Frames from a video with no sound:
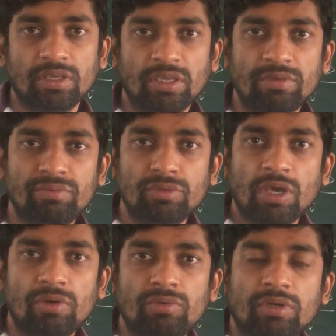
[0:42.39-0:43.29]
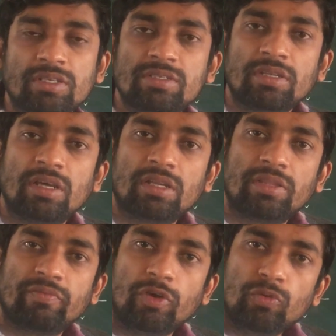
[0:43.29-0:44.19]
if you have to consider the
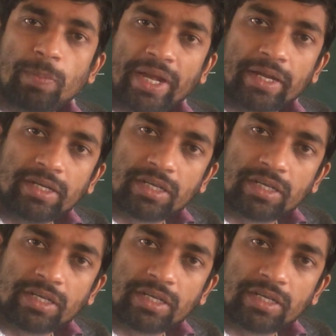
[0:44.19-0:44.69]
wave packet